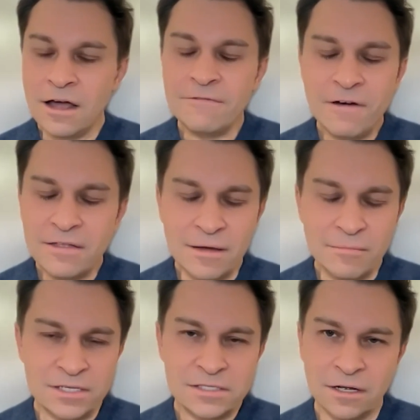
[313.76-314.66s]
And I find
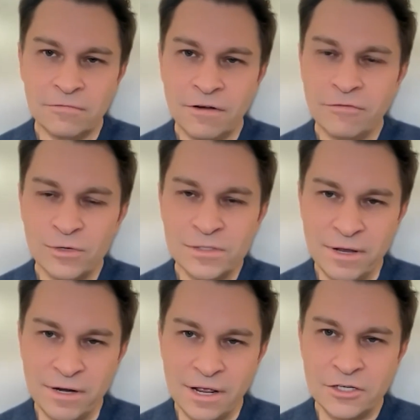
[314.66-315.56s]
that myself. I've always
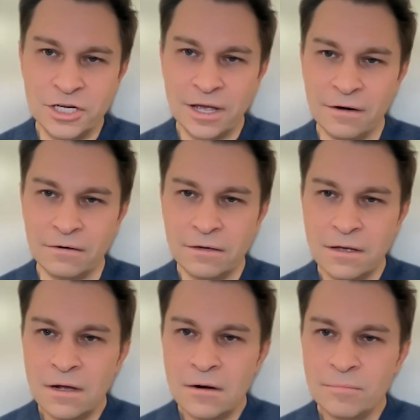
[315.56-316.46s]
been an educator,
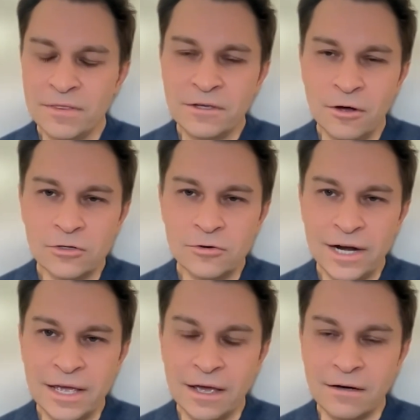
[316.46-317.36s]
but the older
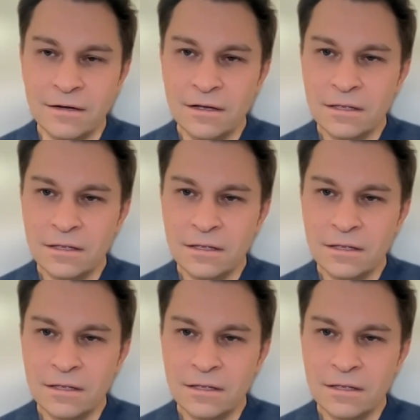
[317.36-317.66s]
I get,